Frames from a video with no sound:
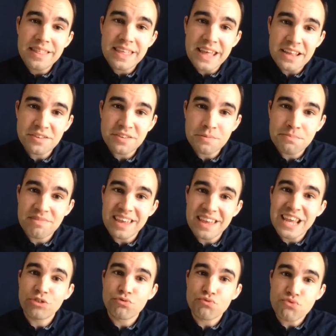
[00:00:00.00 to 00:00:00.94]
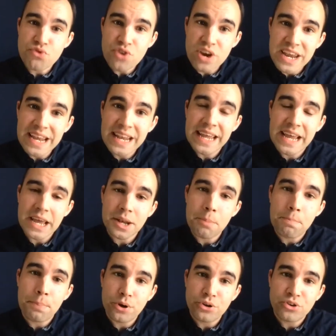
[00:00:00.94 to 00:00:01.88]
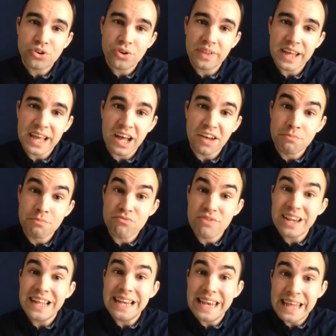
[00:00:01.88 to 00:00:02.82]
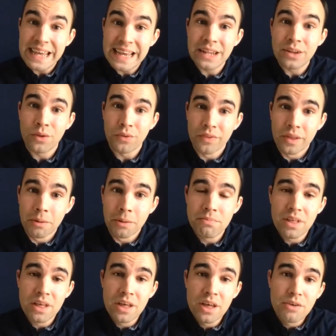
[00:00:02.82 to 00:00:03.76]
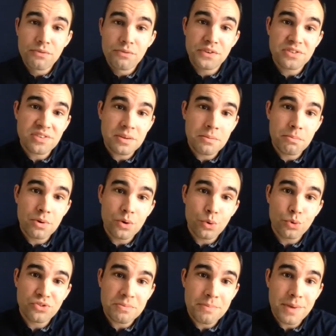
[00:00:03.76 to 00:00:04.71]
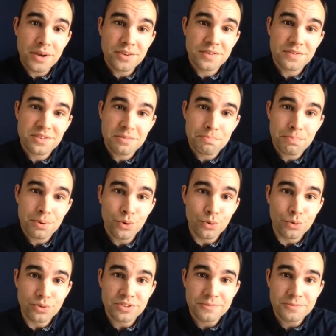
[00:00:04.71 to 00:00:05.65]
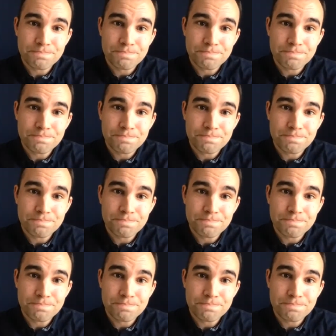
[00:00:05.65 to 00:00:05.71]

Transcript: the SMMT is really going to push on the government, really lean on them for some automotive support.